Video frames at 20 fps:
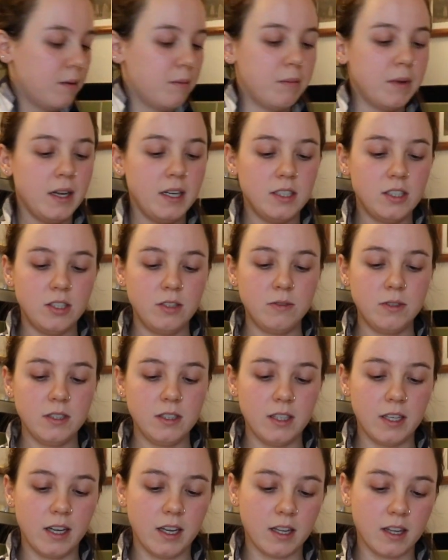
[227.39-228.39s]
But I do
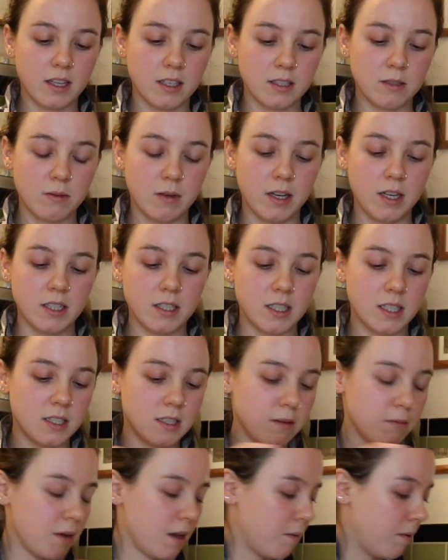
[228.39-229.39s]
like this one. It
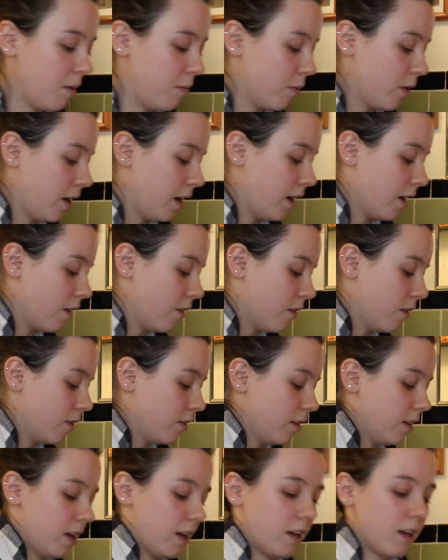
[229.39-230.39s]
doesn't make me break out
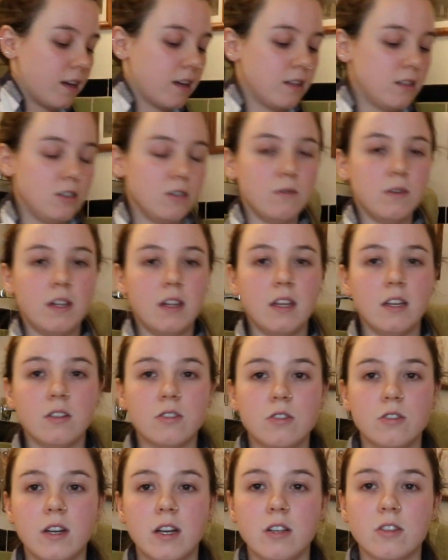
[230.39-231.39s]
or like do anything
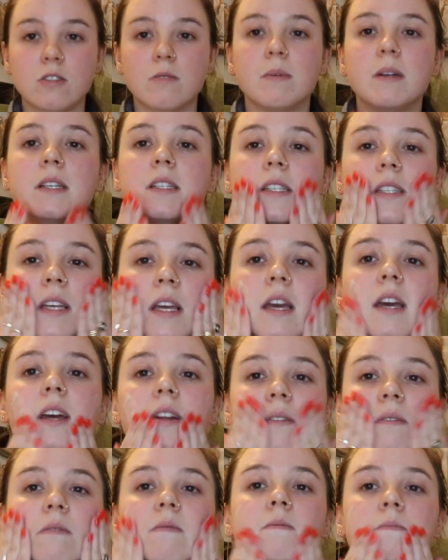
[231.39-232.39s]
strange to my
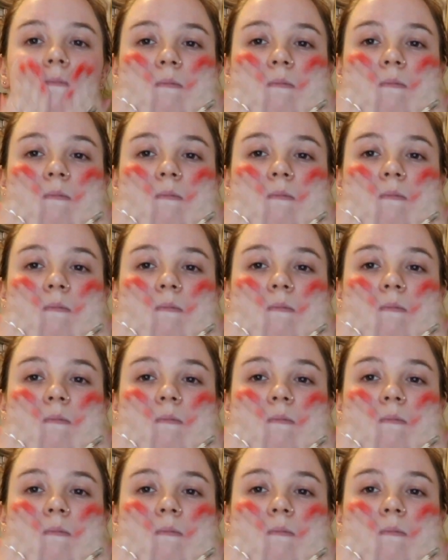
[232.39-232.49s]
skin.